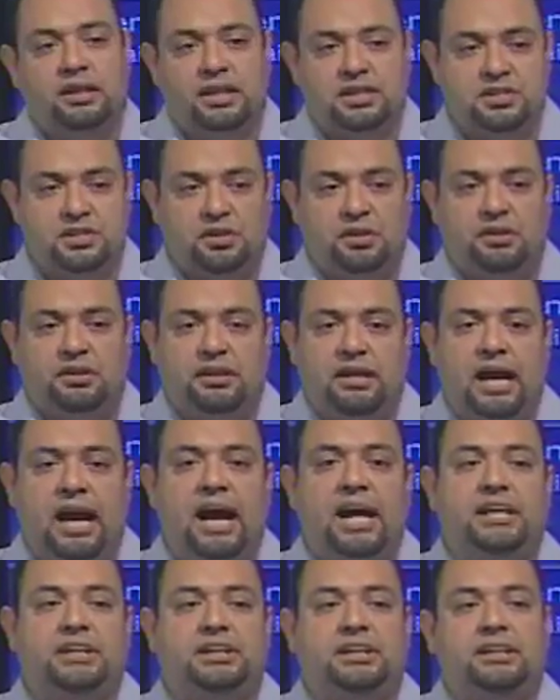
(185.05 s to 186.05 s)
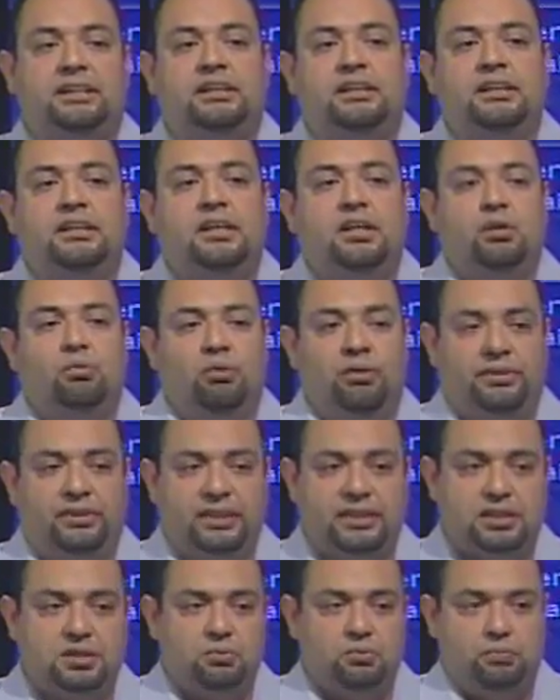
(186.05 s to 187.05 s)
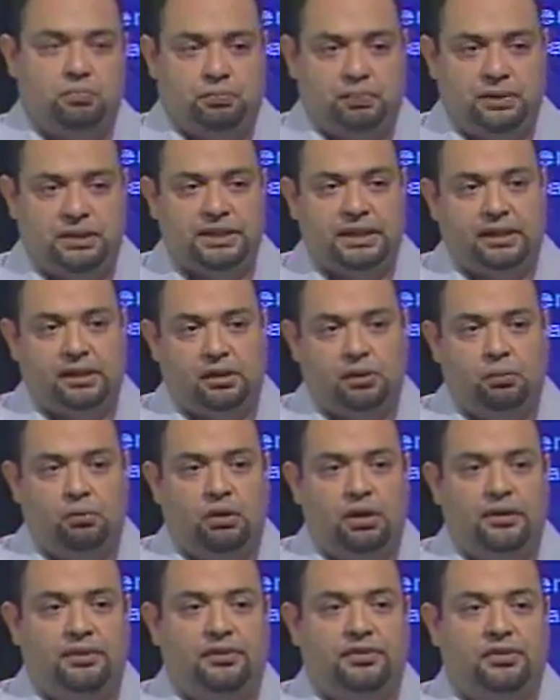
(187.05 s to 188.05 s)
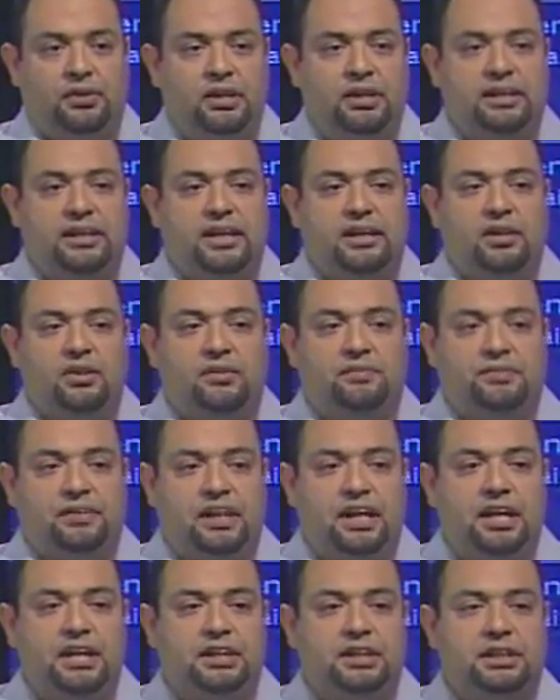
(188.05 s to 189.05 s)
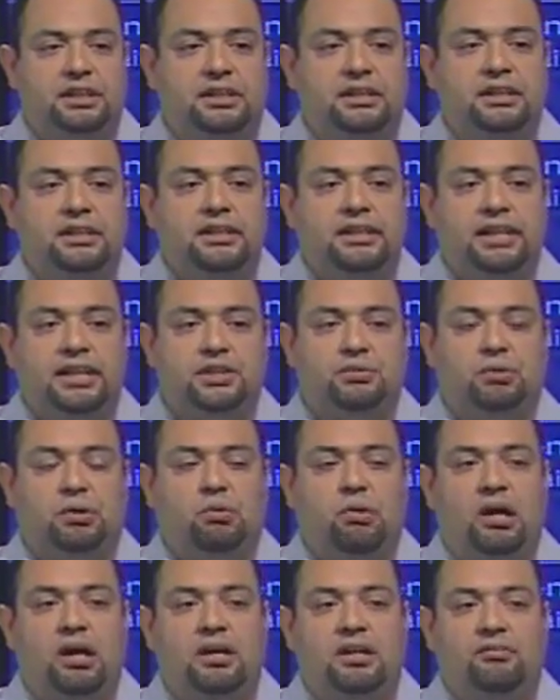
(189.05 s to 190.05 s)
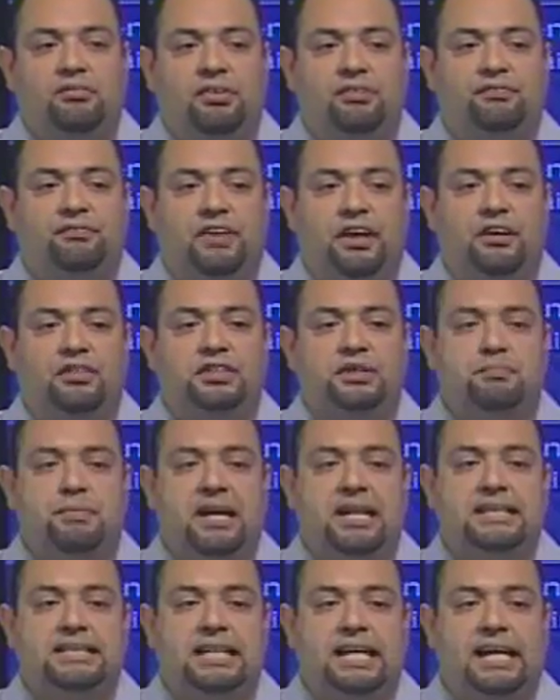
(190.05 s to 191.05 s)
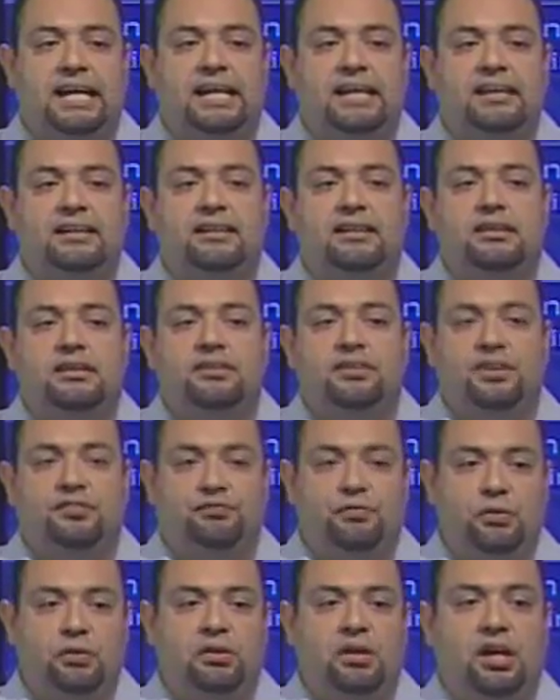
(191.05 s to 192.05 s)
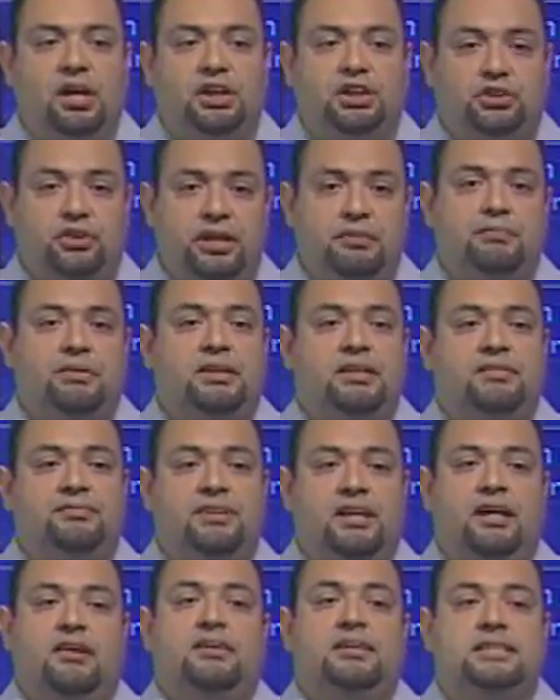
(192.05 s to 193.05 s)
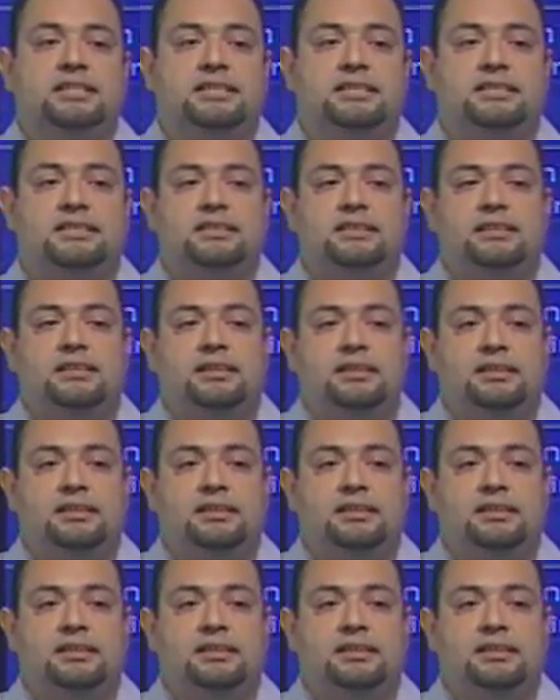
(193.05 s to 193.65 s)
a certain action. With this particular one, the 30-day notification is required if you fail to maintain the 4-log treatment of viruses.